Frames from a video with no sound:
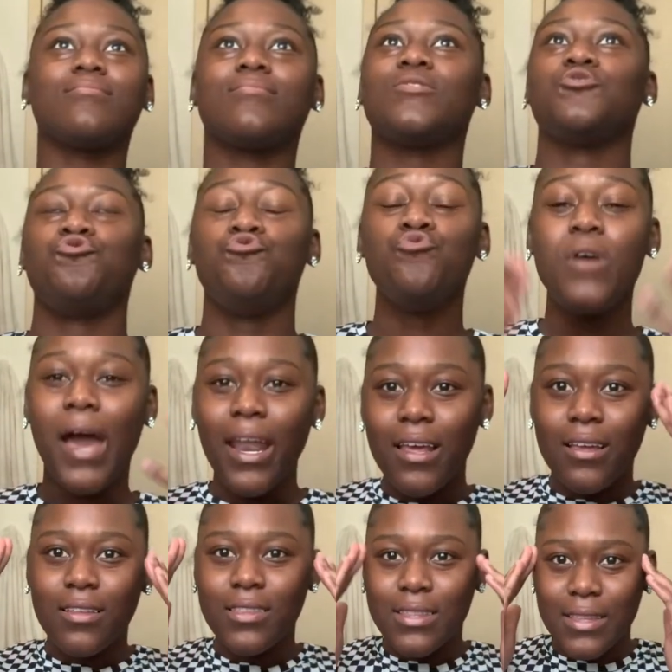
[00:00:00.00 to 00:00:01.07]
you gotta
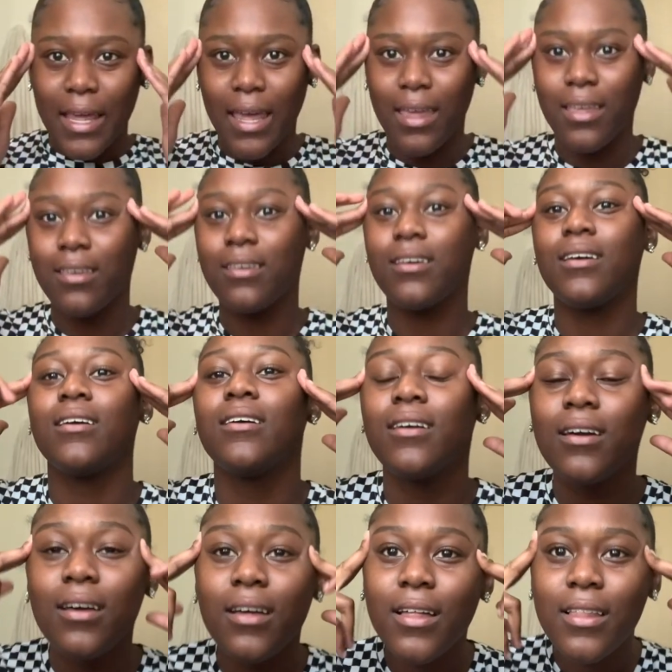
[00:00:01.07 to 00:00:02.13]
think.
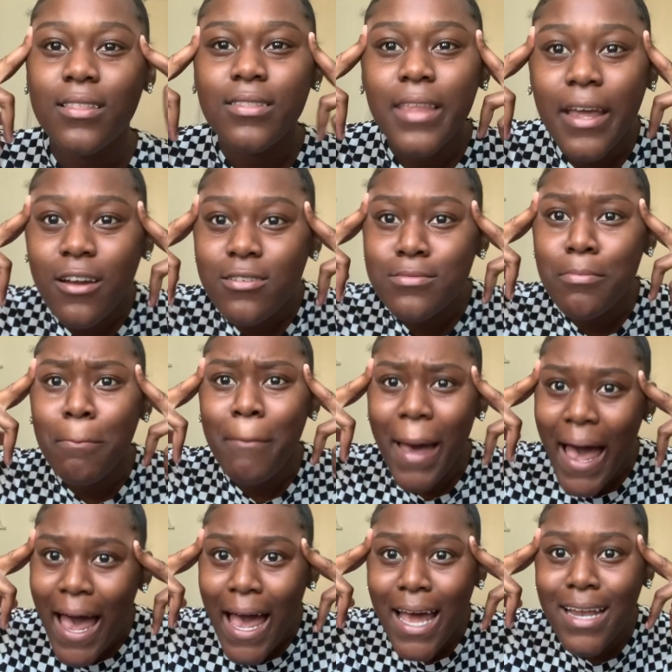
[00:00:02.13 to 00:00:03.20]
There's
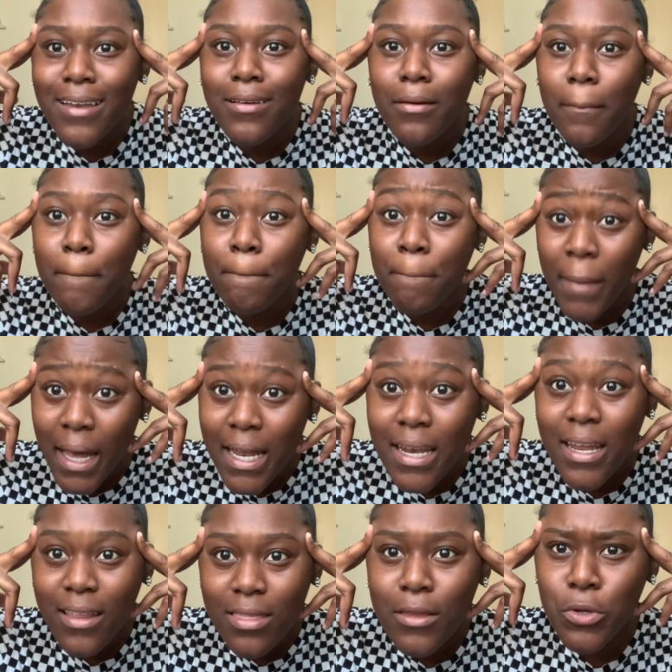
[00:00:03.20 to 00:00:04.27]
mad men
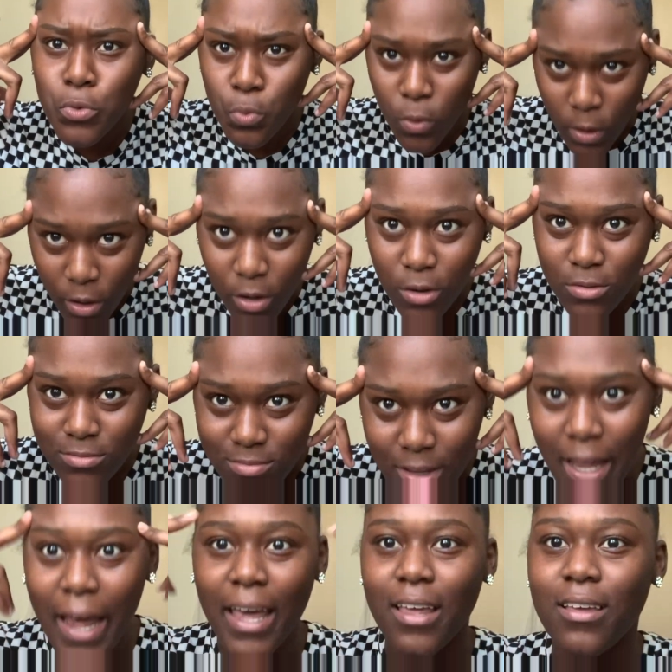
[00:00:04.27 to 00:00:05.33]
in this world.
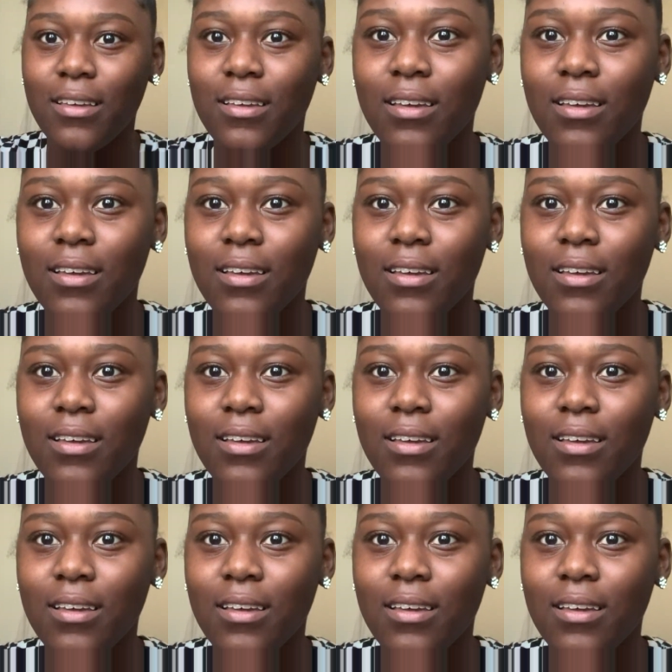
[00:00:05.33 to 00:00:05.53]
Like,